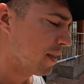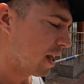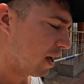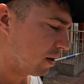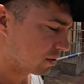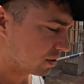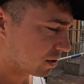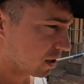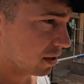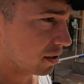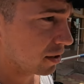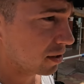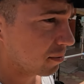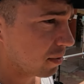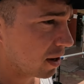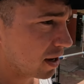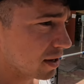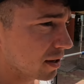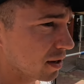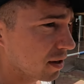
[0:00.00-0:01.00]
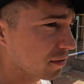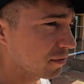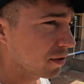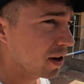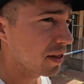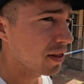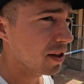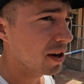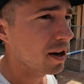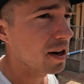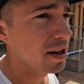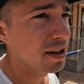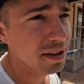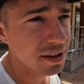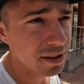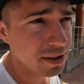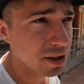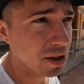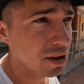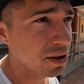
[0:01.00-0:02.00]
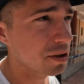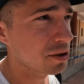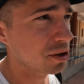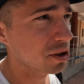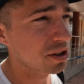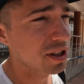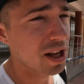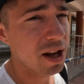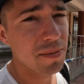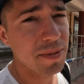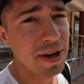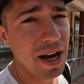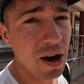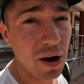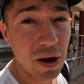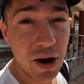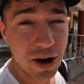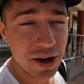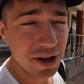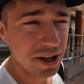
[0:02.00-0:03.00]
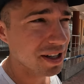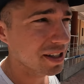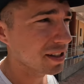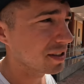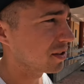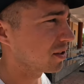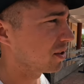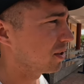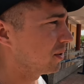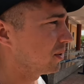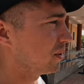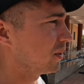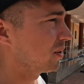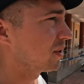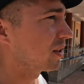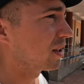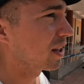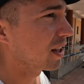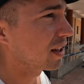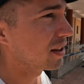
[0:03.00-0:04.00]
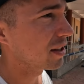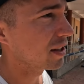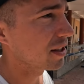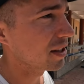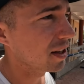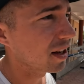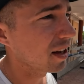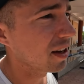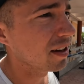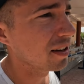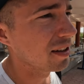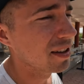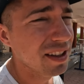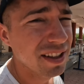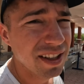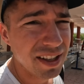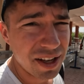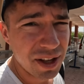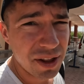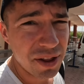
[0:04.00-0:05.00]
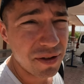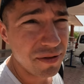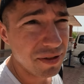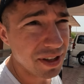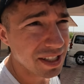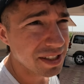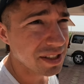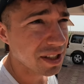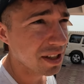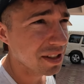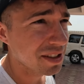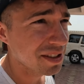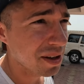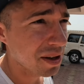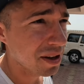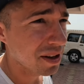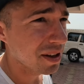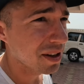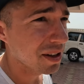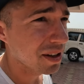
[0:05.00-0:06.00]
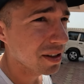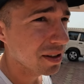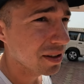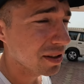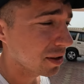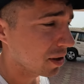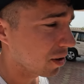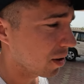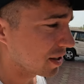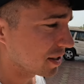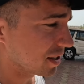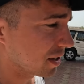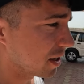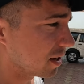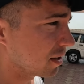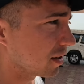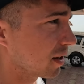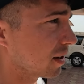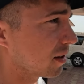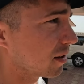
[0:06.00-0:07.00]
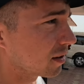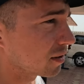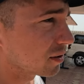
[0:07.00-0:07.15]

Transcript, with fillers: I was talking to my uh, friend there, and you know, he was just telling me how hard it is to get the uh, the visa to you know as an Indian